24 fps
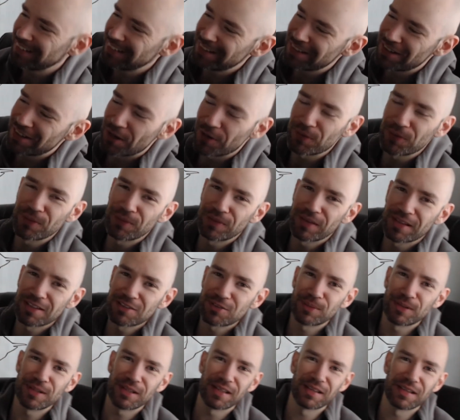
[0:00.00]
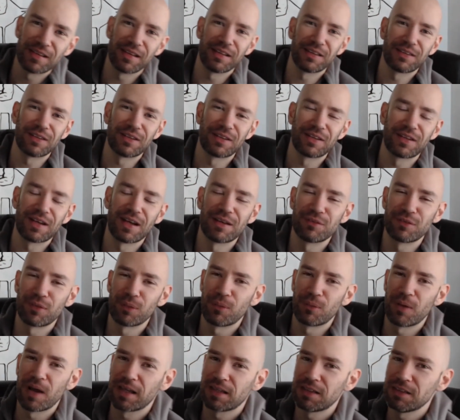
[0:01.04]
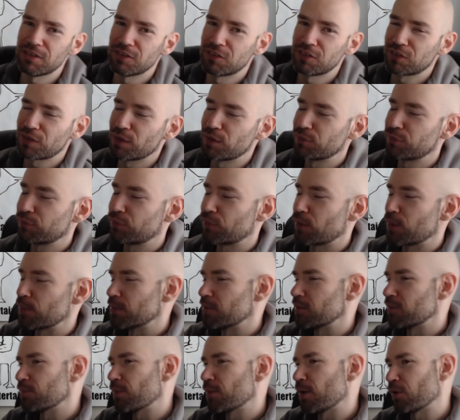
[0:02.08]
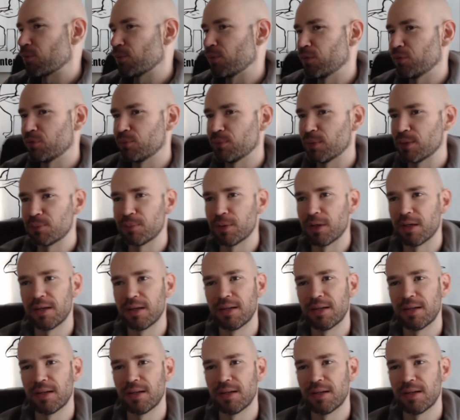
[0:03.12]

Although that's where you get like kind of the wackiest stuff from, is mouth movement, but